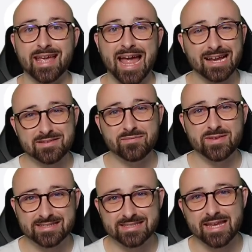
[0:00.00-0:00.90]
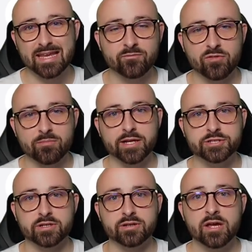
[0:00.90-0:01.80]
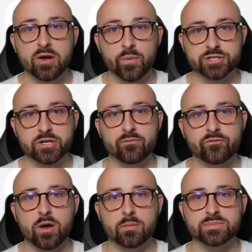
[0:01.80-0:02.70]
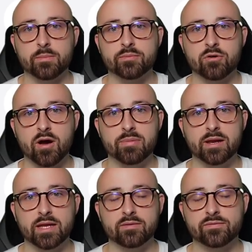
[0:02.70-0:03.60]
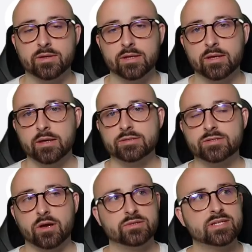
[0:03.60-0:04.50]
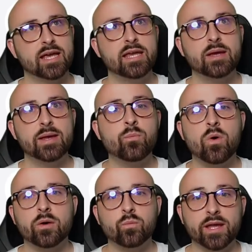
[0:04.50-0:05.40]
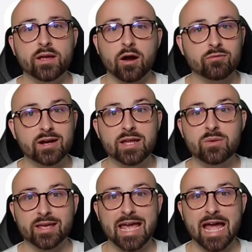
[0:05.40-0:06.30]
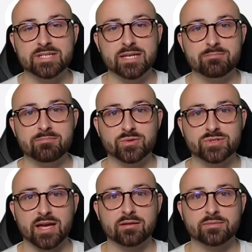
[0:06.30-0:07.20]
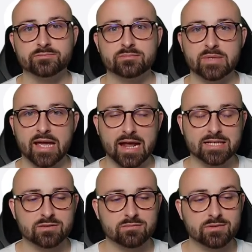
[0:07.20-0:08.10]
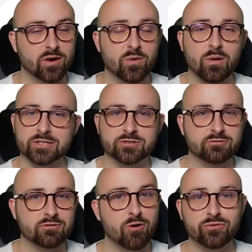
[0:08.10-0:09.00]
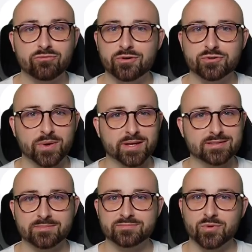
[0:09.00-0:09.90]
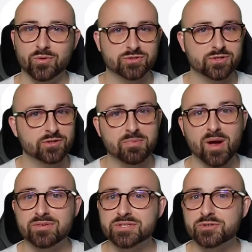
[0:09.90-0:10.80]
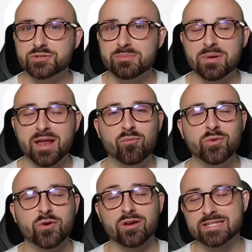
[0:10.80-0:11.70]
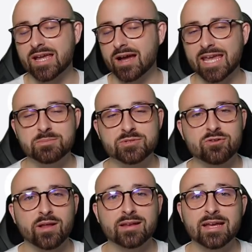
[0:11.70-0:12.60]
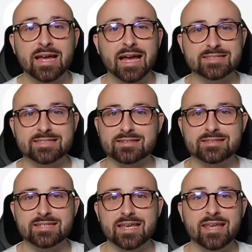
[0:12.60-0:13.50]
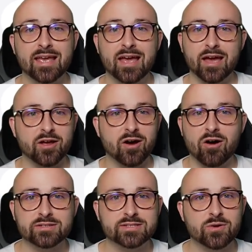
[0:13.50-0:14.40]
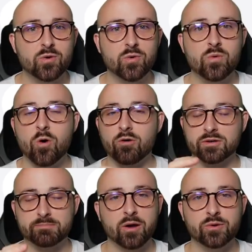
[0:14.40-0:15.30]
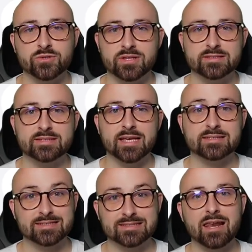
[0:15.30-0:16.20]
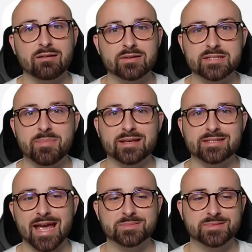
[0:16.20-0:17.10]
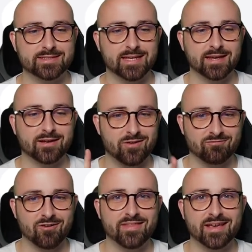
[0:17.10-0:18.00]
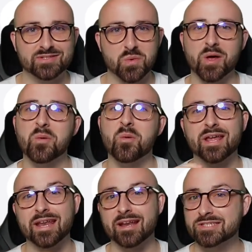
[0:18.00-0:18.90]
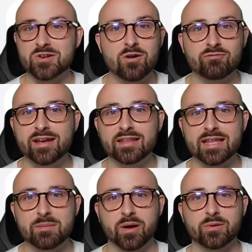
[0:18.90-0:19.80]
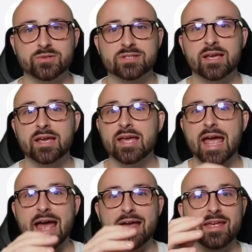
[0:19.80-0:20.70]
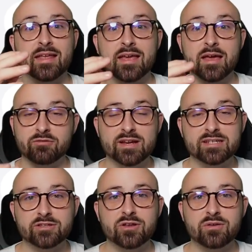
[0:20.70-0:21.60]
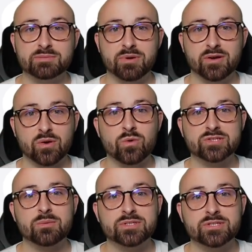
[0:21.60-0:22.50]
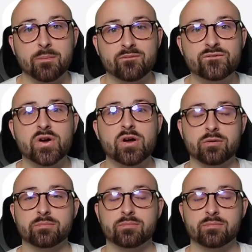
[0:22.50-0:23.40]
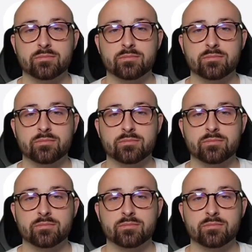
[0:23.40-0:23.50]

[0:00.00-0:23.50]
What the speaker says: actively seek information which confirms our prior belief. So say in 1 week, I really want to captain Mo Salah. And as a result, I scroll through Twitter or whatever social media platform you're on. I keep scrolling until I see an article or a post that says Salah is the best captaincy. And I go, right, that's the one I want. And I start reading that post. And then the reason I do that is because I want someone to confirm